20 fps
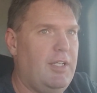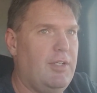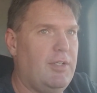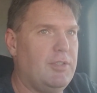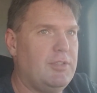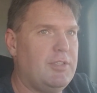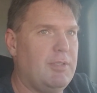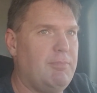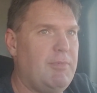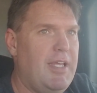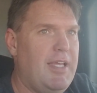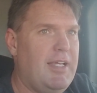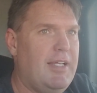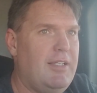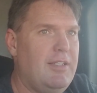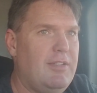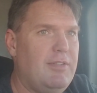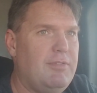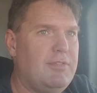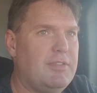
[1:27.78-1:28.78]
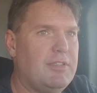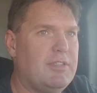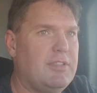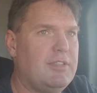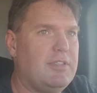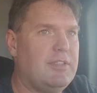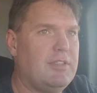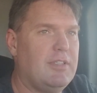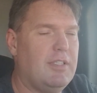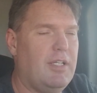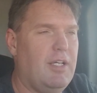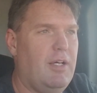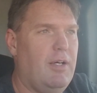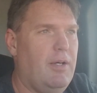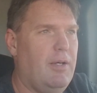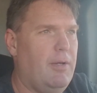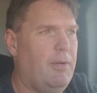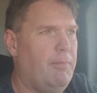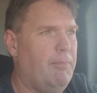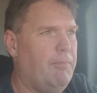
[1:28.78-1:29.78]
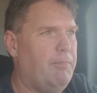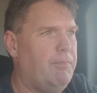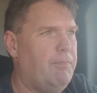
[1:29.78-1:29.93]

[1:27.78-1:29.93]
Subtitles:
Some negatives. I